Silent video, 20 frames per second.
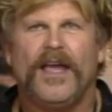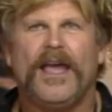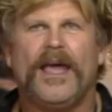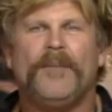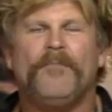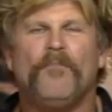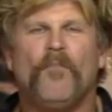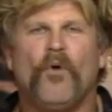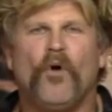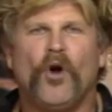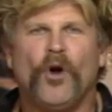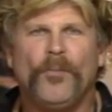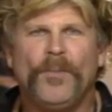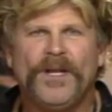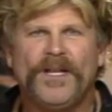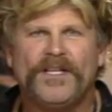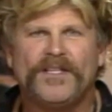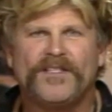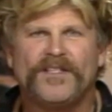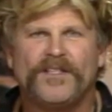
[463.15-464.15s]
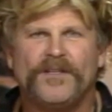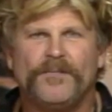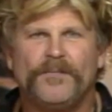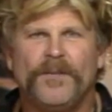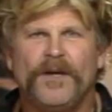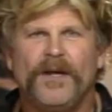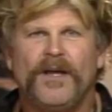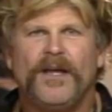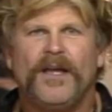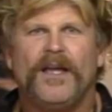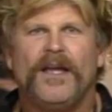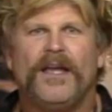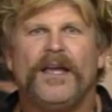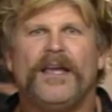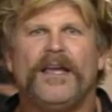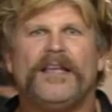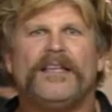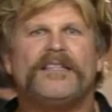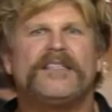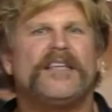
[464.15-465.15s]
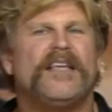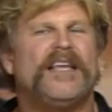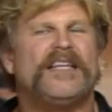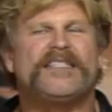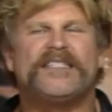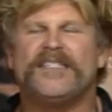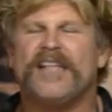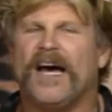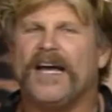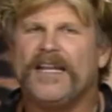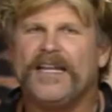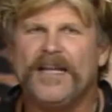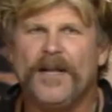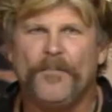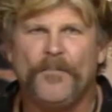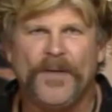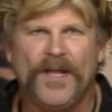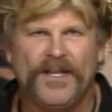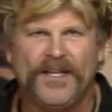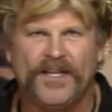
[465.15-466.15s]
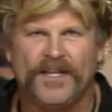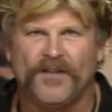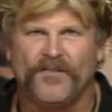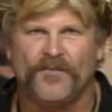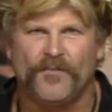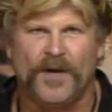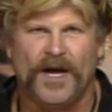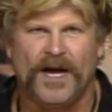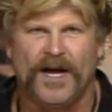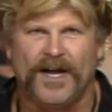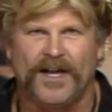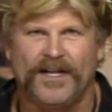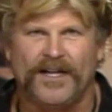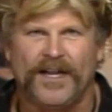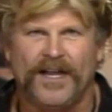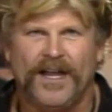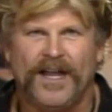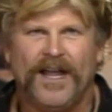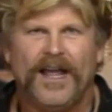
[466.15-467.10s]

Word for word: and Mormonism is it's not an opinion of mine.